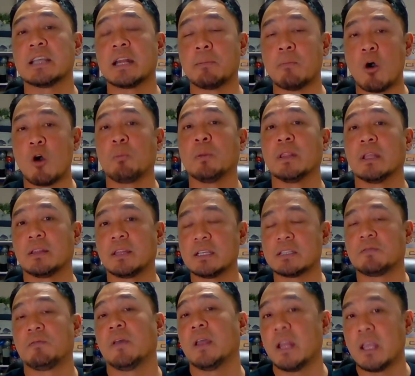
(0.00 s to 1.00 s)
and I'm hoping that
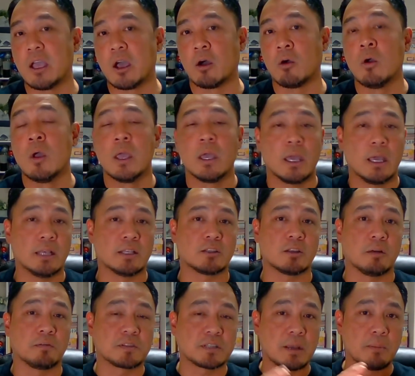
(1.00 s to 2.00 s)
this video is
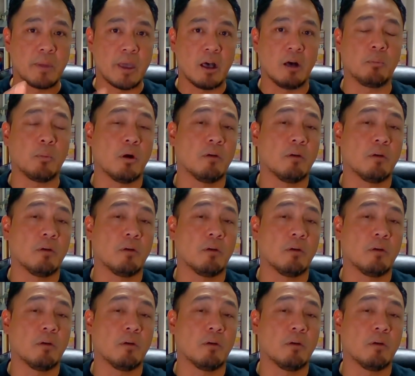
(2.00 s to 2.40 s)
of some help,